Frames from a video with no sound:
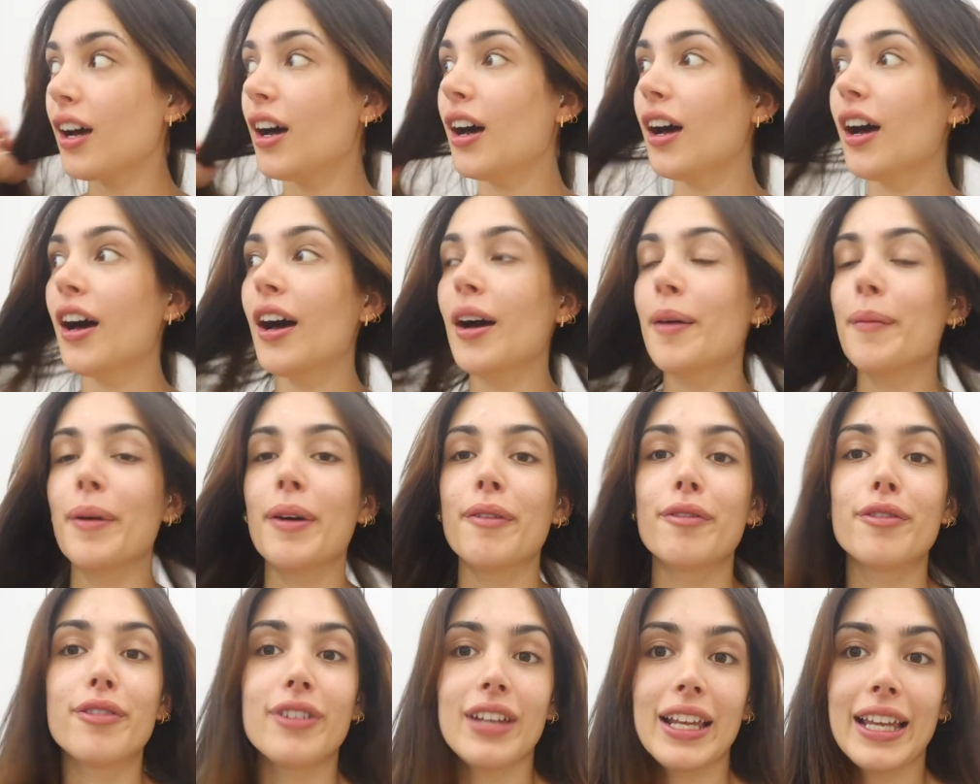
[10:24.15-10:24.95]

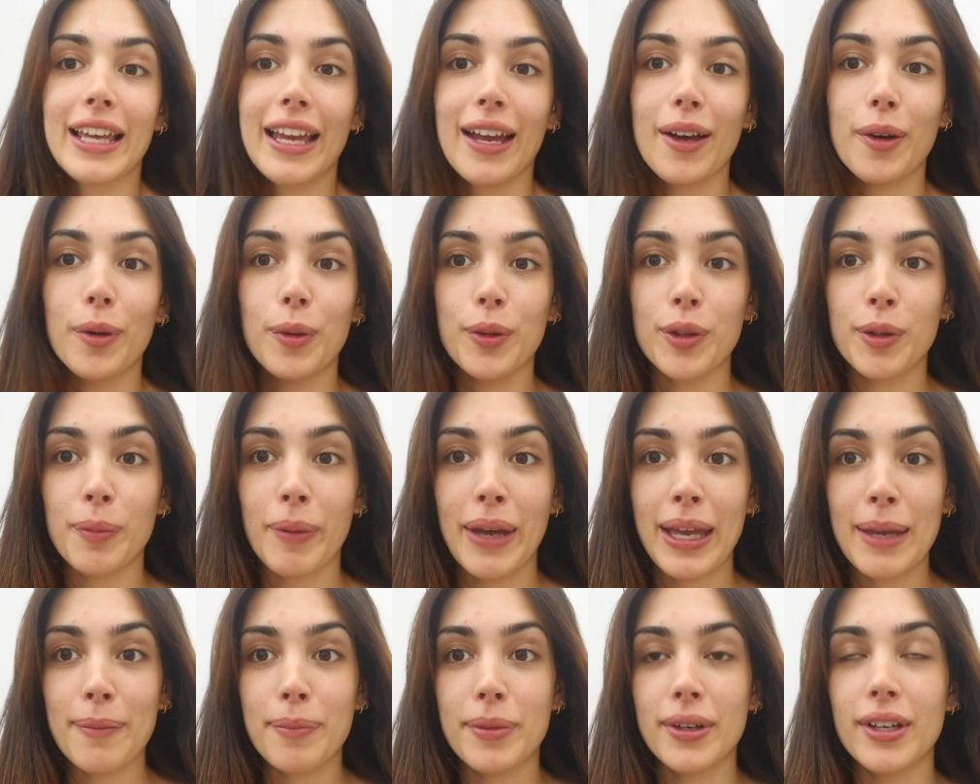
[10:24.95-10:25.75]
and filling out all the
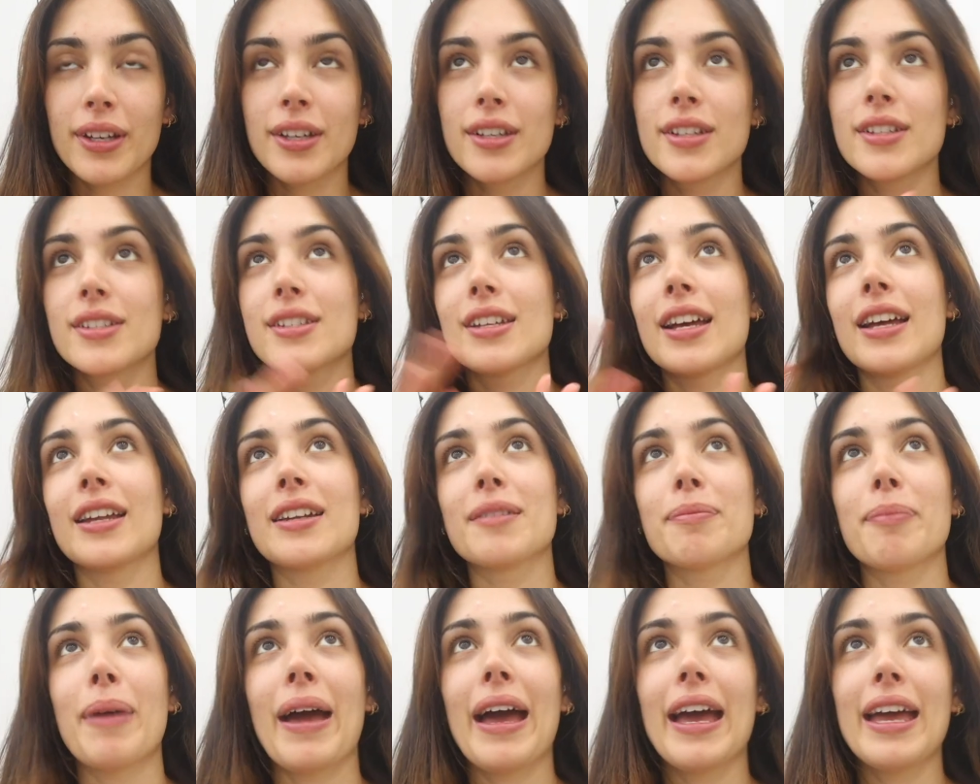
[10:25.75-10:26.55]
papers and
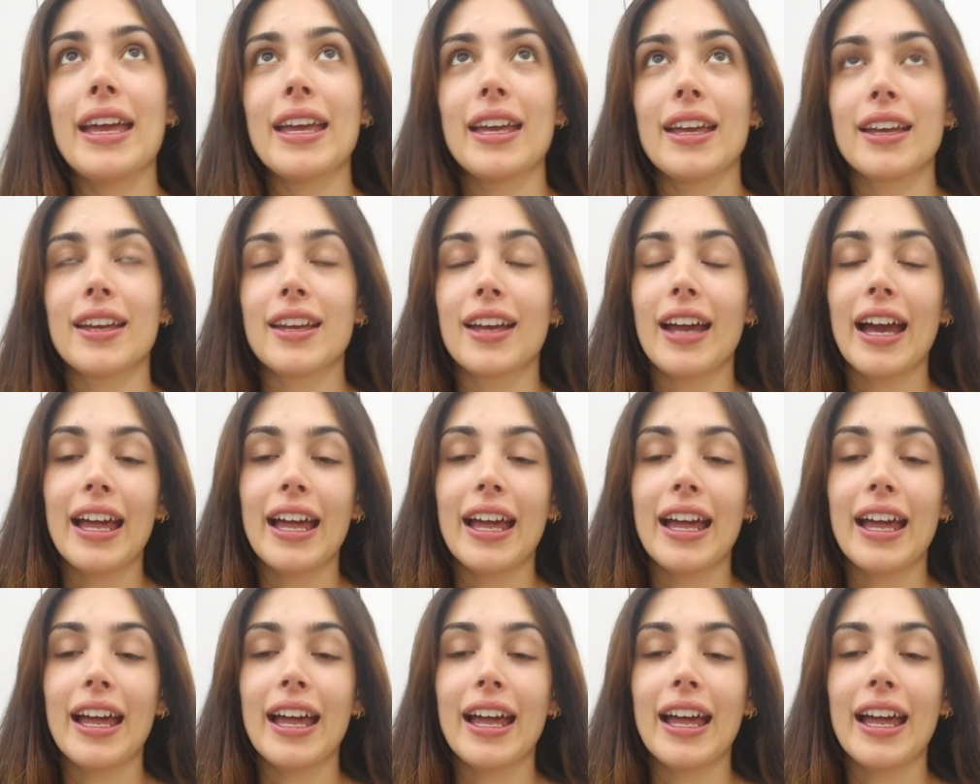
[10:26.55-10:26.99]
paying,